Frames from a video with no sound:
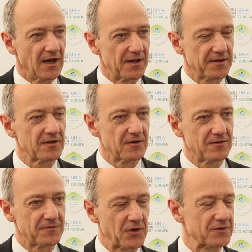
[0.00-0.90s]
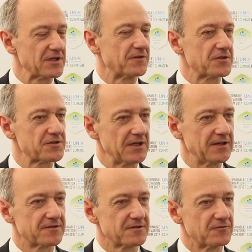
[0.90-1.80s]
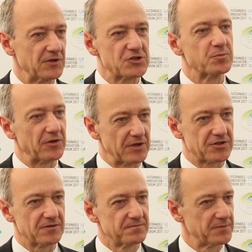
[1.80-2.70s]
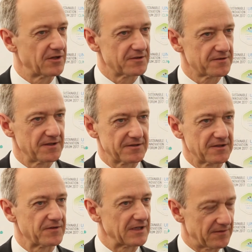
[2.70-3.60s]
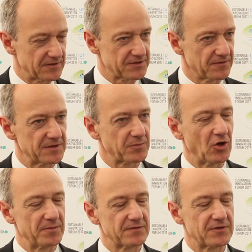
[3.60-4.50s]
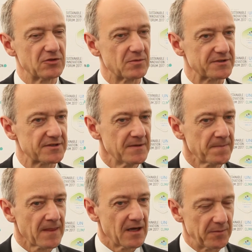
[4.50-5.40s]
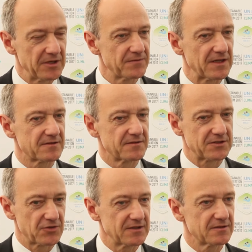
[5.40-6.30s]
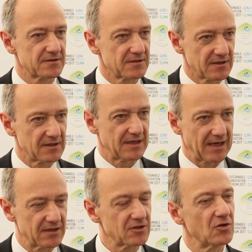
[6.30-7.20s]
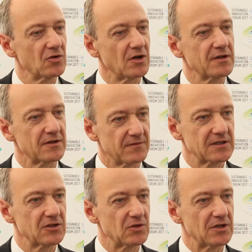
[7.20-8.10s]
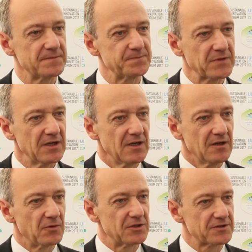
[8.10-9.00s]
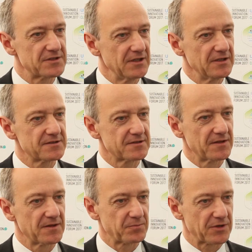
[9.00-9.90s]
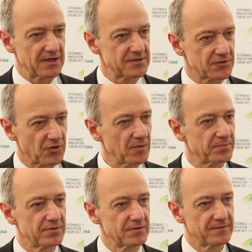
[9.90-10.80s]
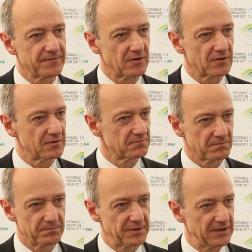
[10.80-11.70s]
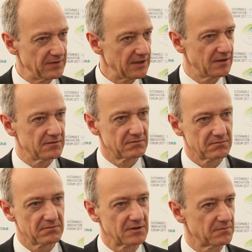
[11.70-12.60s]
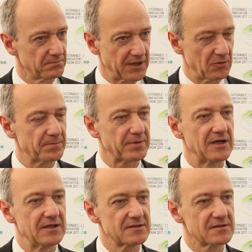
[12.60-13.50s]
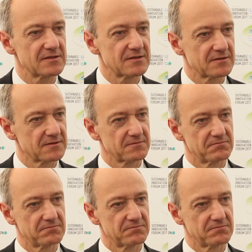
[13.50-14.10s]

I think, of course, you have to see it region by region because there are different levels of deployment of renewables. I believe that the trend can go on and will go on. What you see is that the price drop for PV power plants,